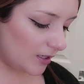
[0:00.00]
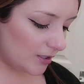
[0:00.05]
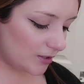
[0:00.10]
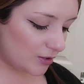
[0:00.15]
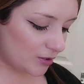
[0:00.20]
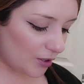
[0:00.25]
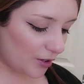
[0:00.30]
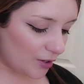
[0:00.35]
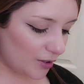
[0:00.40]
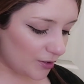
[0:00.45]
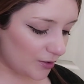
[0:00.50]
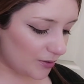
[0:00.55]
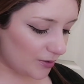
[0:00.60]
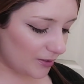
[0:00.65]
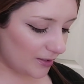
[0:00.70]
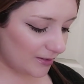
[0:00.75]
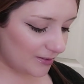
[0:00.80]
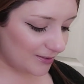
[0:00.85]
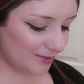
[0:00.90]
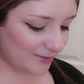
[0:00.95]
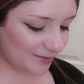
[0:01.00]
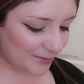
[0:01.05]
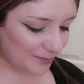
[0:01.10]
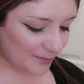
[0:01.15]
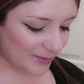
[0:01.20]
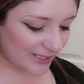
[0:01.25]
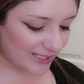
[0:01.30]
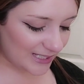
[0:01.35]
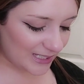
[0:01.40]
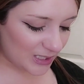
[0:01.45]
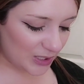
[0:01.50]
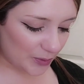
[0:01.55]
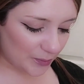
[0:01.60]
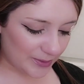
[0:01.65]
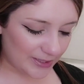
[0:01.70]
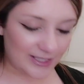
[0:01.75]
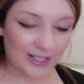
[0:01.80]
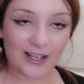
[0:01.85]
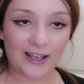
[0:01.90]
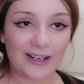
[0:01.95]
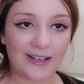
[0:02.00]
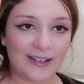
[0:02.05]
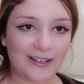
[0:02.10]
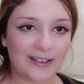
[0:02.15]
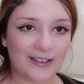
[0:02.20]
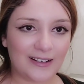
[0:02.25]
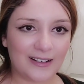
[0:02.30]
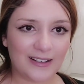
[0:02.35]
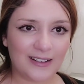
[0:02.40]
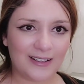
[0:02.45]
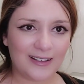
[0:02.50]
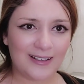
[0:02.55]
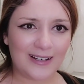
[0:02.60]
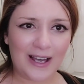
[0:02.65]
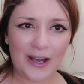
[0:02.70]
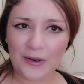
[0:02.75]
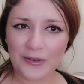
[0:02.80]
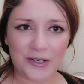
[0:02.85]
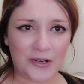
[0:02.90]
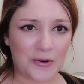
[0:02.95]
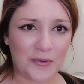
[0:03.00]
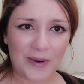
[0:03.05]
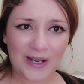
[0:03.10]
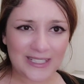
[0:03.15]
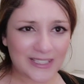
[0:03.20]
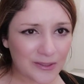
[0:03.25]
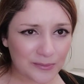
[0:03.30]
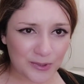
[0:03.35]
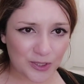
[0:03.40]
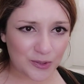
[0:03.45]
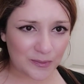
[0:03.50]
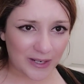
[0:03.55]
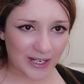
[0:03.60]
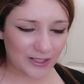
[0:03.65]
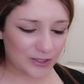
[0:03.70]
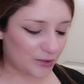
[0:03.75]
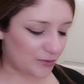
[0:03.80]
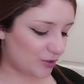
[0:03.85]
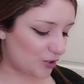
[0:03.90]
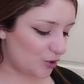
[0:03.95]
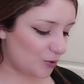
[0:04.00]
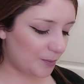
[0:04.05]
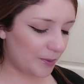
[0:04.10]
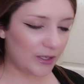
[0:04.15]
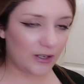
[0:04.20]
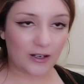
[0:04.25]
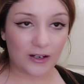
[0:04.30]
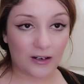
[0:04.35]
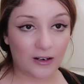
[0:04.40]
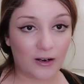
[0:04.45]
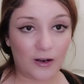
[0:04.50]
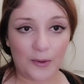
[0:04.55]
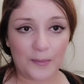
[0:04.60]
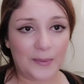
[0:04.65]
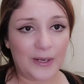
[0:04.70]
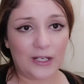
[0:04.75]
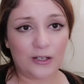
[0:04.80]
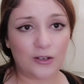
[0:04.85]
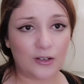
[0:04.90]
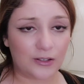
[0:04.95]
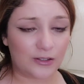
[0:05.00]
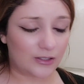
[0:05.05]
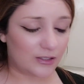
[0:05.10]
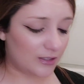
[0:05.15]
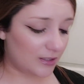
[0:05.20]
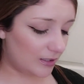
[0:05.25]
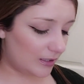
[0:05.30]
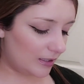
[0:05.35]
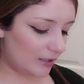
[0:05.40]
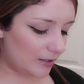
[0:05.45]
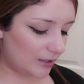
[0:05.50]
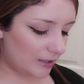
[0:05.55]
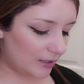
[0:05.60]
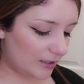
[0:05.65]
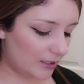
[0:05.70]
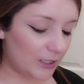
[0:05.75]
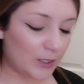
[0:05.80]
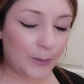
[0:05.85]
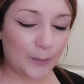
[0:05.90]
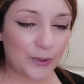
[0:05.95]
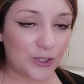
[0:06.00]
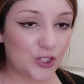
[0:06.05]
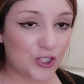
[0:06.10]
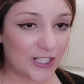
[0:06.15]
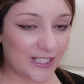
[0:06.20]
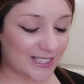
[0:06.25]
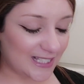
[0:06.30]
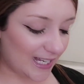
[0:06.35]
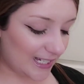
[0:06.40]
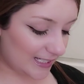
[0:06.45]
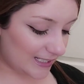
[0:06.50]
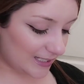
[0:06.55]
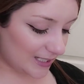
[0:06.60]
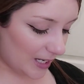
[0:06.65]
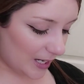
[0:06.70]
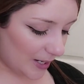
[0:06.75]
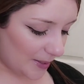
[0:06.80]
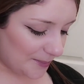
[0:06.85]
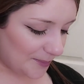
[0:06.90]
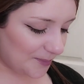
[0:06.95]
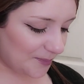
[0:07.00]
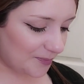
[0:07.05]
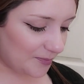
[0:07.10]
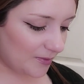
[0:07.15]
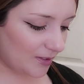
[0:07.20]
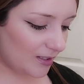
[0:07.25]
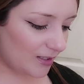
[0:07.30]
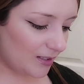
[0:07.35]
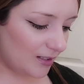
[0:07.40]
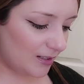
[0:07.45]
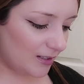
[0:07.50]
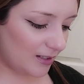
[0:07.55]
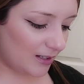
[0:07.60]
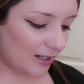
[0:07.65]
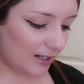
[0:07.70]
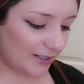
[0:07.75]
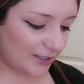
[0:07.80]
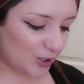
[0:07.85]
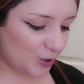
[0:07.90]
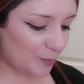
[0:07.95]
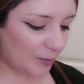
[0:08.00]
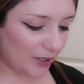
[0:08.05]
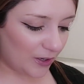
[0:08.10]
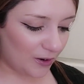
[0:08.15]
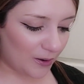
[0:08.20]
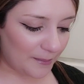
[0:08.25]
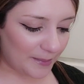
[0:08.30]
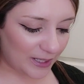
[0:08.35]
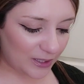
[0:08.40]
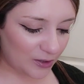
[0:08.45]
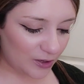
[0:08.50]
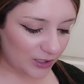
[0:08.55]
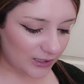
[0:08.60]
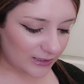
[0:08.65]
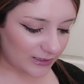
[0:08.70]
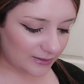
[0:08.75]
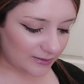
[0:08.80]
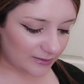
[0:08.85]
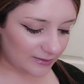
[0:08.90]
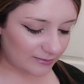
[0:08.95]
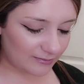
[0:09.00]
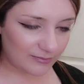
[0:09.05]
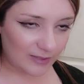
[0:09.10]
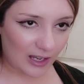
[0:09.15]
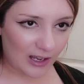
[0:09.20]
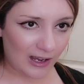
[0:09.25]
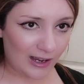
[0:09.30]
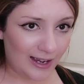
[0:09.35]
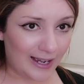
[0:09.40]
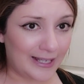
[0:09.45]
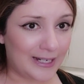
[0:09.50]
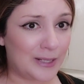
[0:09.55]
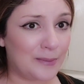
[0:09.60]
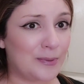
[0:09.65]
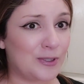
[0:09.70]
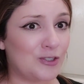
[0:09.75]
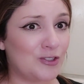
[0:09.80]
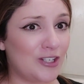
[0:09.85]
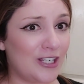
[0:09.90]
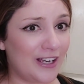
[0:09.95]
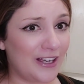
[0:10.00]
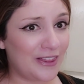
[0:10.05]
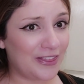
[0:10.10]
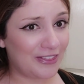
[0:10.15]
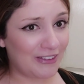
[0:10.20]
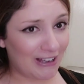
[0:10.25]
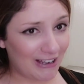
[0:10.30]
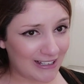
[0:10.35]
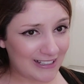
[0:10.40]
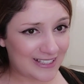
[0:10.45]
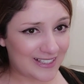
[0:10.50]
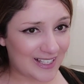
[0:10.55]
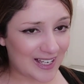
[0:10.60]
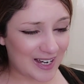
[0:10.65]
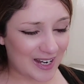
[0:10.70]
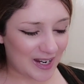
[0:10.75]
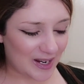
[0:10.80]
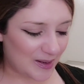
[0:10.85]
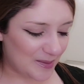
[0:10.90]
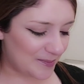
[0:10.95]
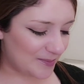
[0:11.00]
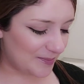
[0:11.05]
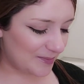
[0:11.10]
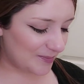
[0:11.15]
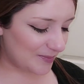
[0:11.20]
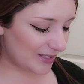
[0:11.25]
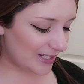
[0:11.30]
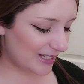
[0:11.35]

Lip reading: So my sister was like, hell no, why is he pushing my hand off? So she put her arm back on, and he pushed it a second time, and then she put her arm back on, and he pushed it a third time.